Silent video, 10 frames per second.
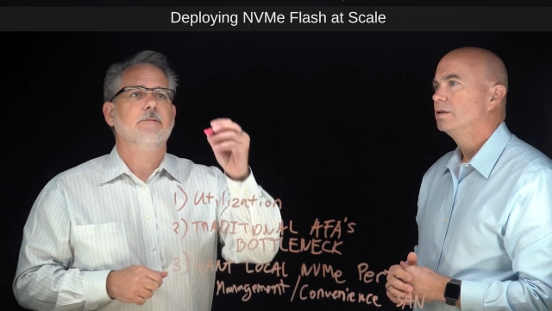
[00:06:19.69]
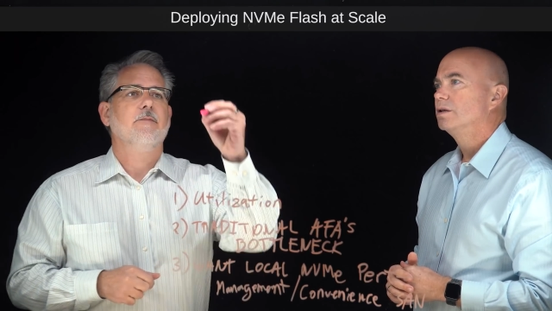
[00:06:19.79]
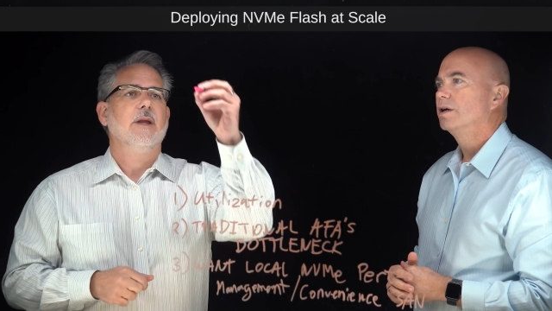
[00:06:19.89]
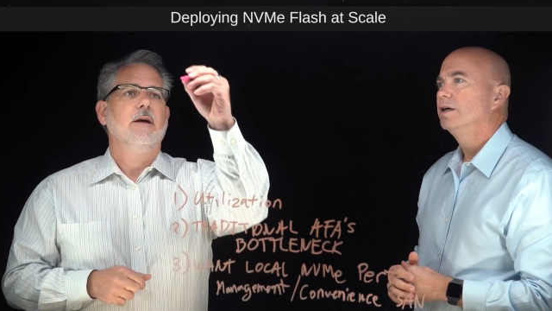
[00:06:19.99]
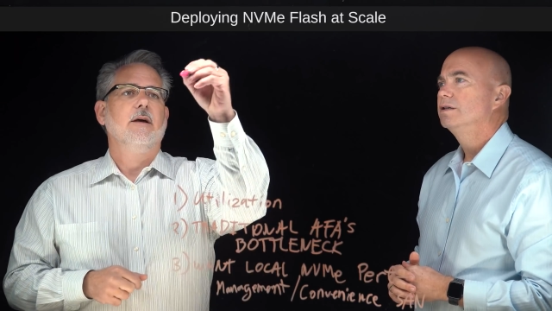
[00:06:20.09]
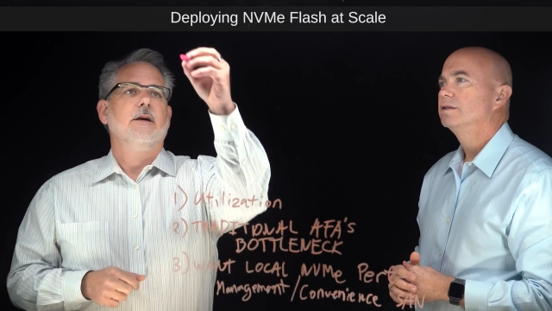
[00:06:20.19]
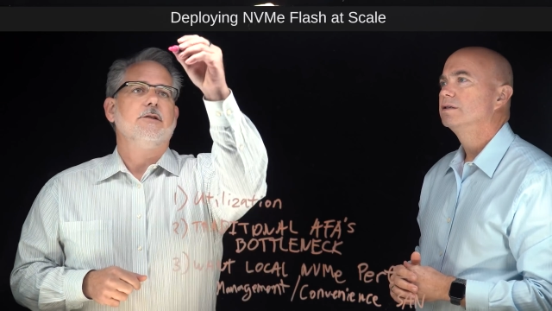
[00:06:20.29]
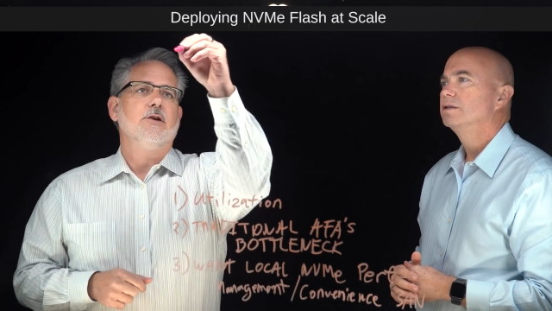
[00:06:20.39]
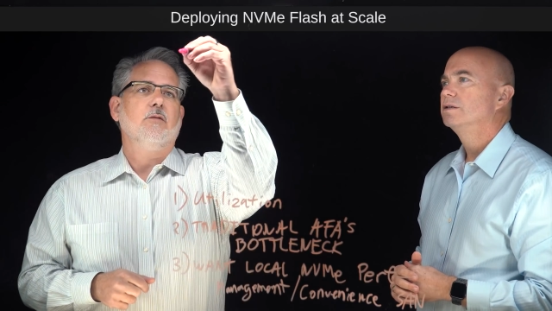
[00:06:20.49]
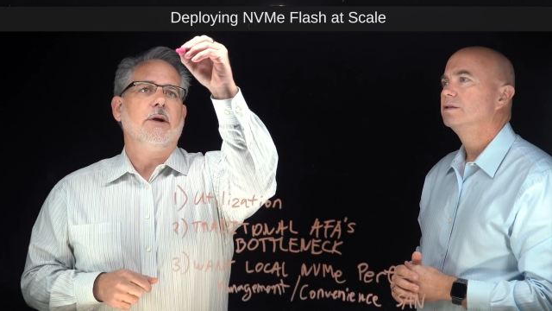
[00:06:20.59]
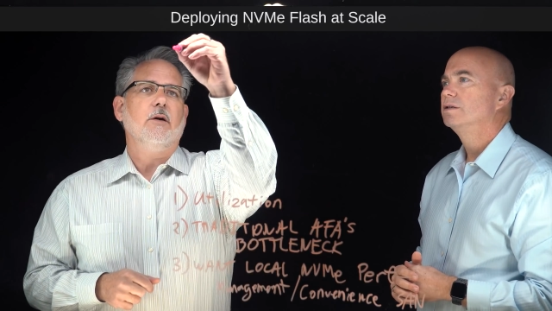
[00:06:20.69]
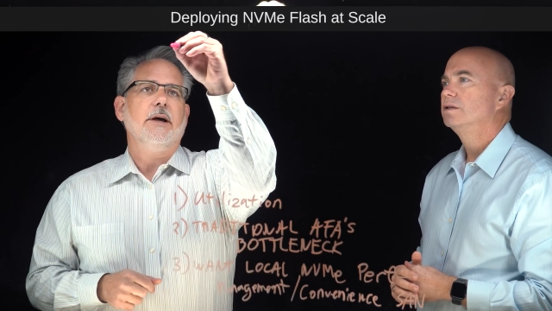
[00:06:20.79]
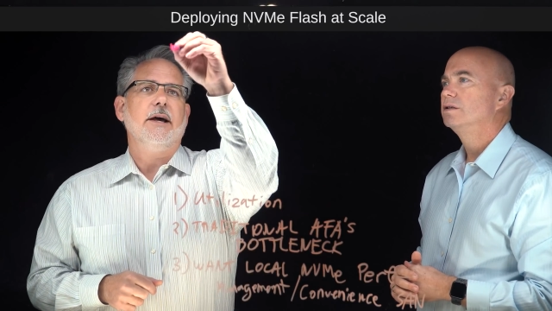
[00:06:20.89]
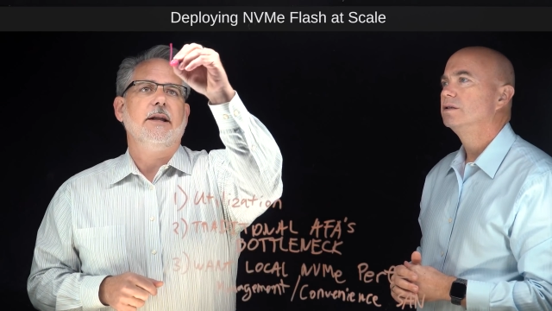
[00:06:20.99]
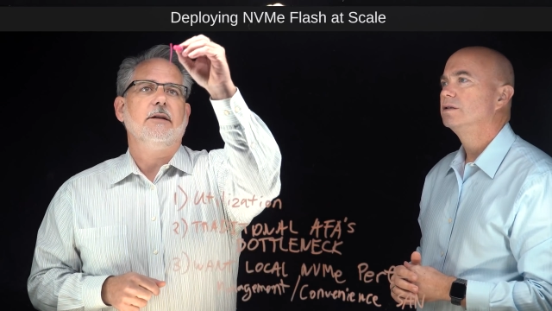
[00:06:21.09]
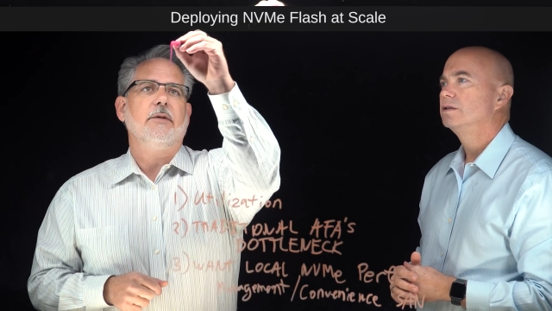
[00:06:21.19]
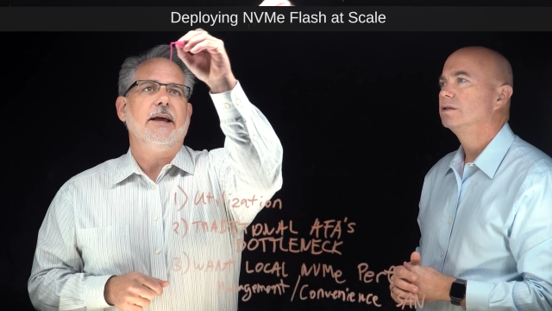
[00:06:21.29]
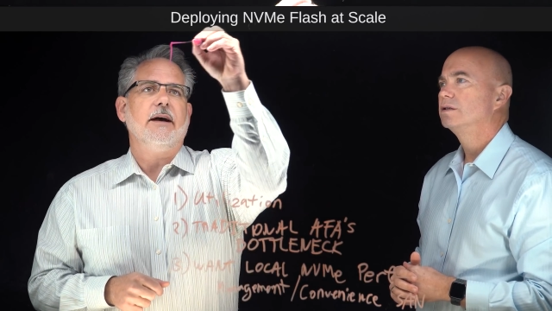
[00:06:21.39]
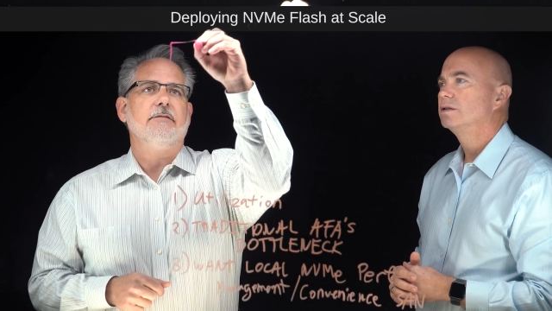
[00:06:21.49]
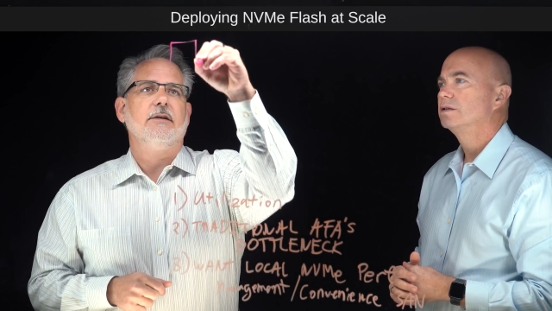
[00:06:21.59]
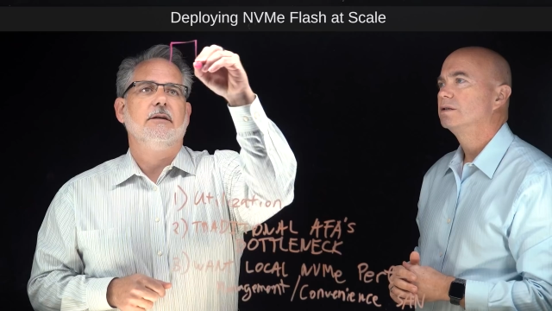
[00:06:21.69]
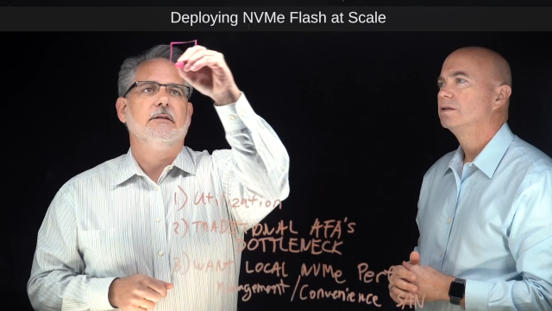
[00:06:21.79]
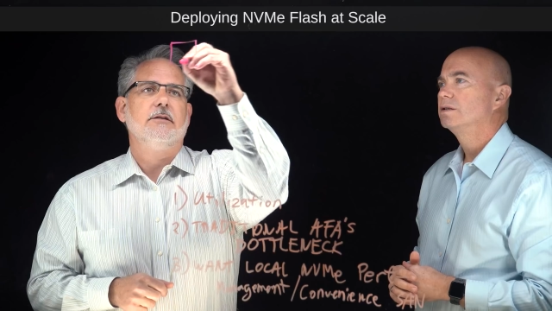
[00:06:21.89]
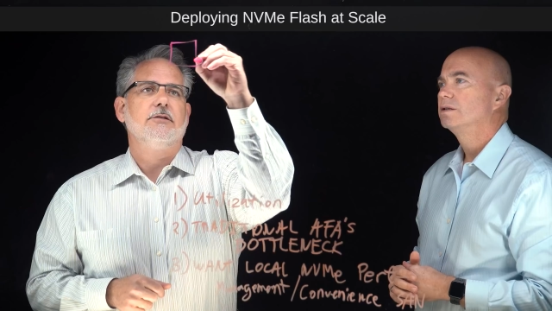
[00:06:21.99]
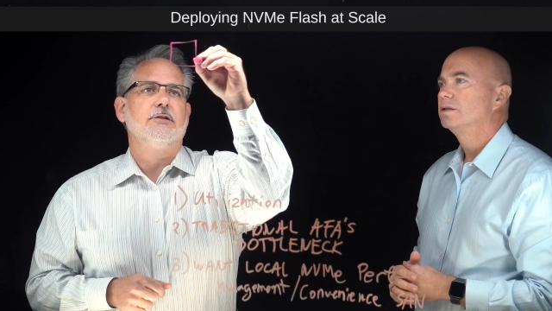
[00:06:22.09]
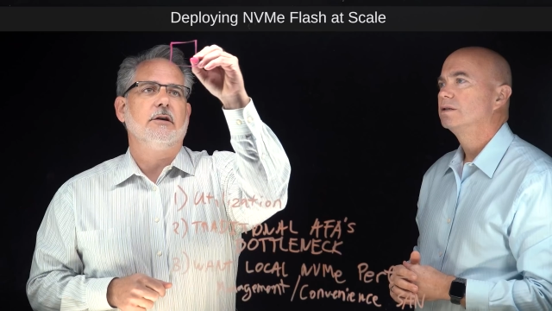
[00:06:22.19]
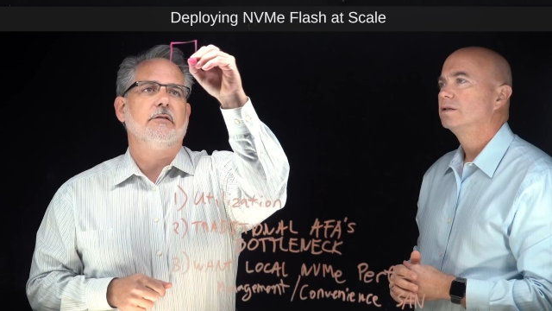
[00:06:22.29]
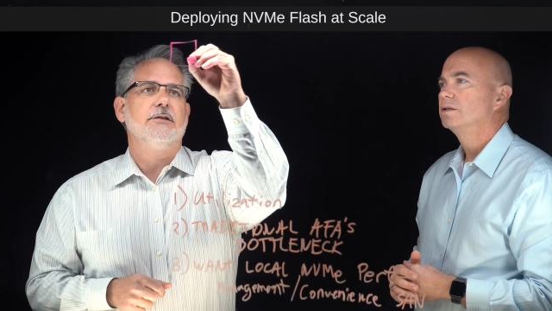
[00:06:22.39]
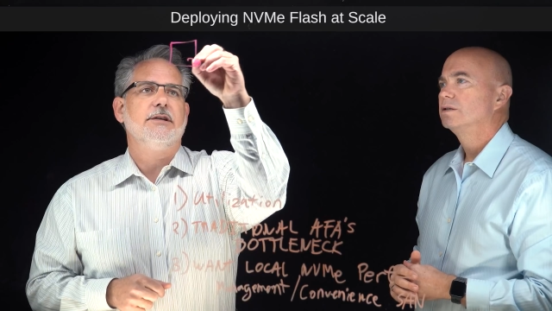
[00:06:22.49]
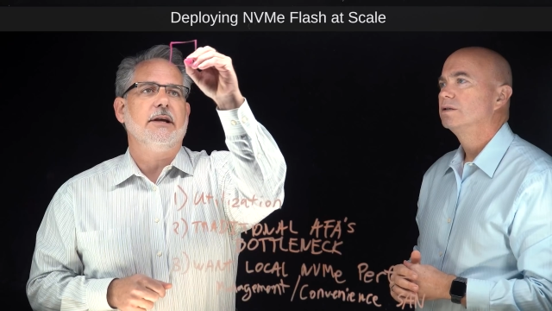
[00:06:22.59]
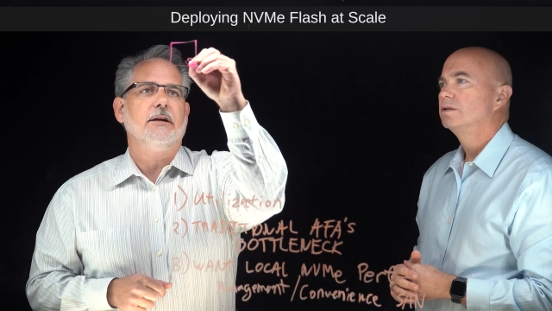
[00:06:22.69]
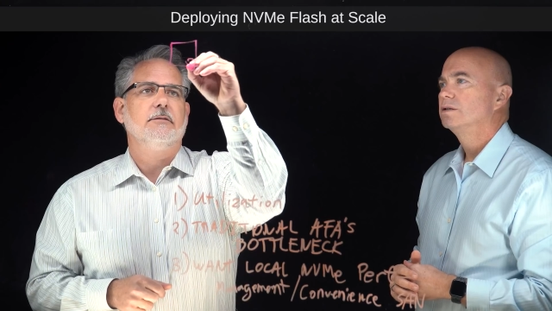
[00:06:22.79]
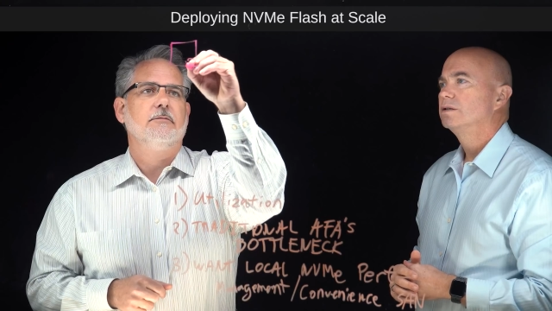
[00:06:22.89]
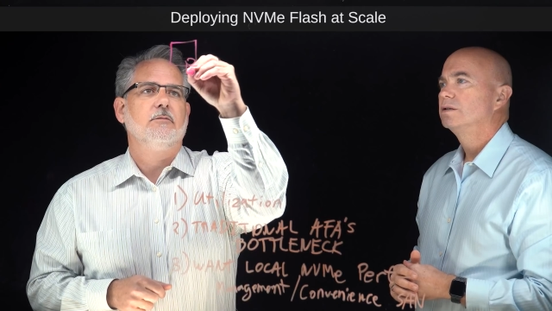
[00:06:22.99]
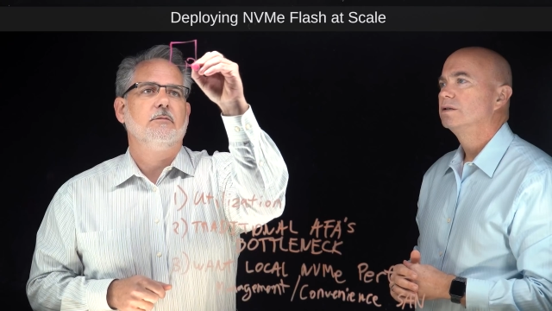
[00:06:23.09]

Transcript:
Speaker 1: Okay. So if we go ahead and we have servers here,